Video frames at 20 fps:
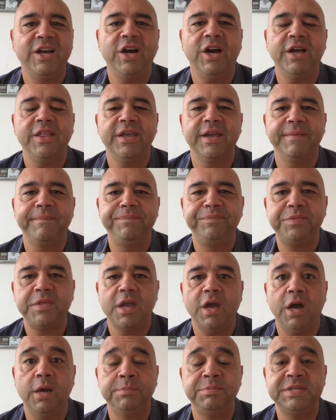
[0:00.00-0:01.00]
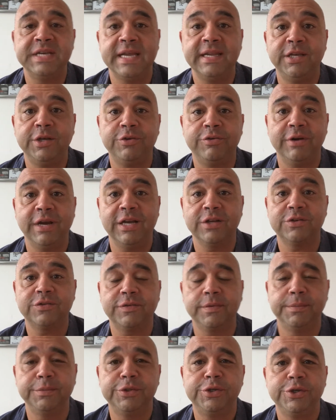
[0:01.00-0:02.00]
Hi there, I'm Danny Crouch
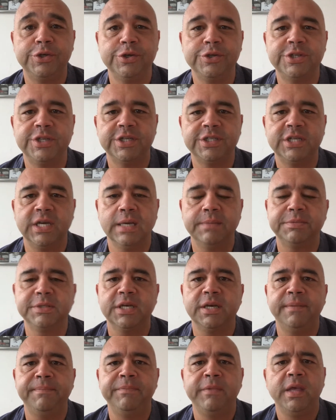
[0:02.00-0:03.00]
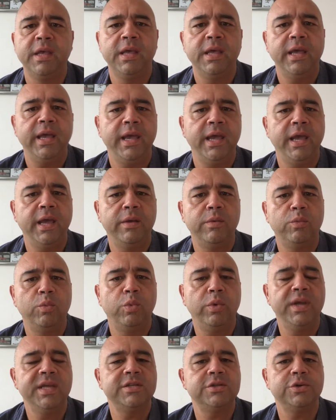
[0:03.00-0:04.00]
from Choose Your Chapter,
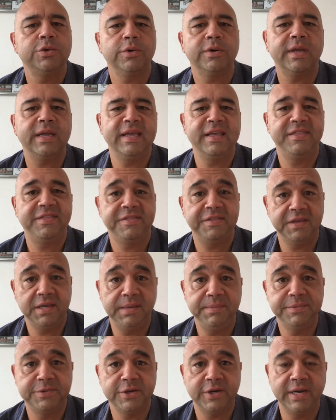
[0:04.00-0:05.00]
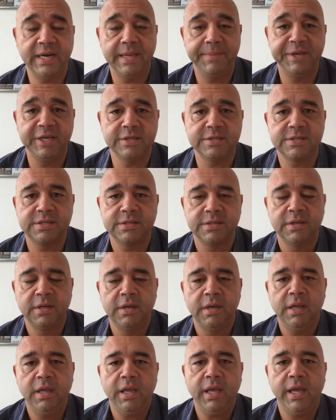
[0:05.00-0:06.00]
and we're talking theme dynamics.
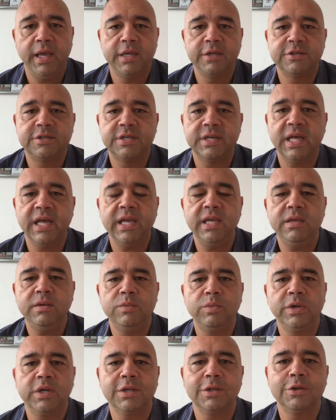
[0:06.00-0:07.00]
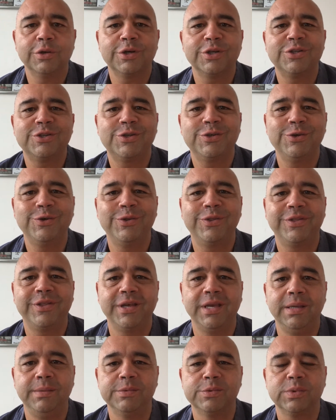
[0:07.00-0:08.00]
And today we're going to look at two
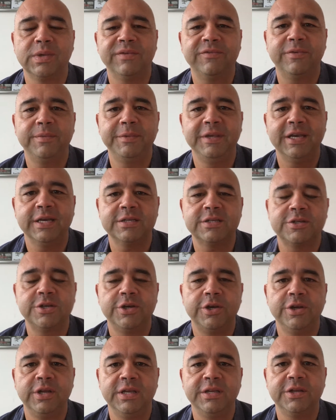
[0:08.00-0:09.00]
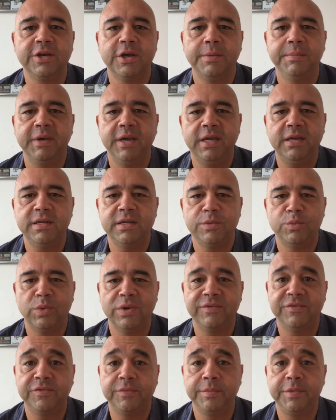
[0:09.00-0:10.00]
themes, one from the executing domain and
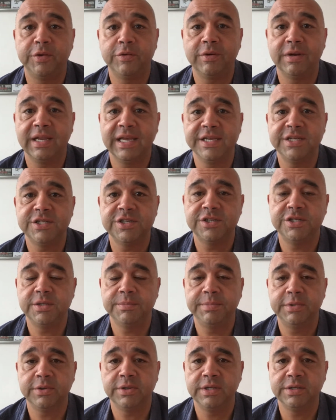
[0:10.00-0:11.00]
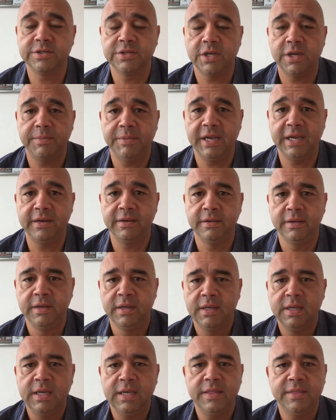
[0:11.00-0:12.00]
one from the relationship building domain.
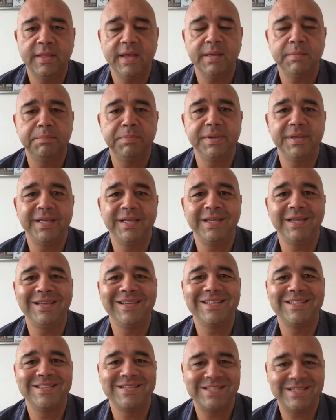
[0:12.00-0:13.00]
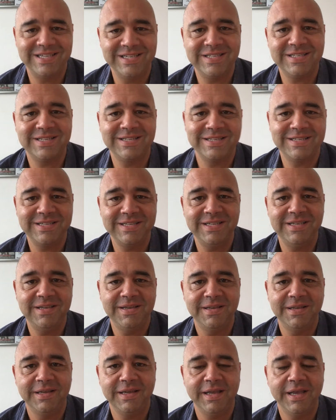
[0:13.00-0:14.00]
That being consistency
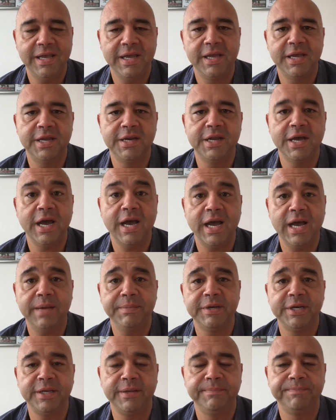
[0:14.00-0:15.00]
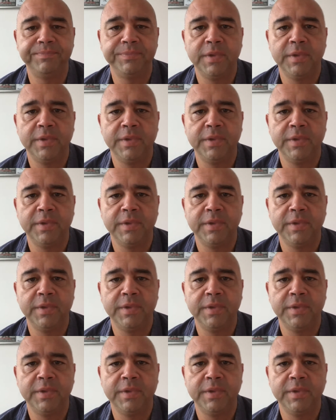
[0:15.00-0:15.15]
and harmony.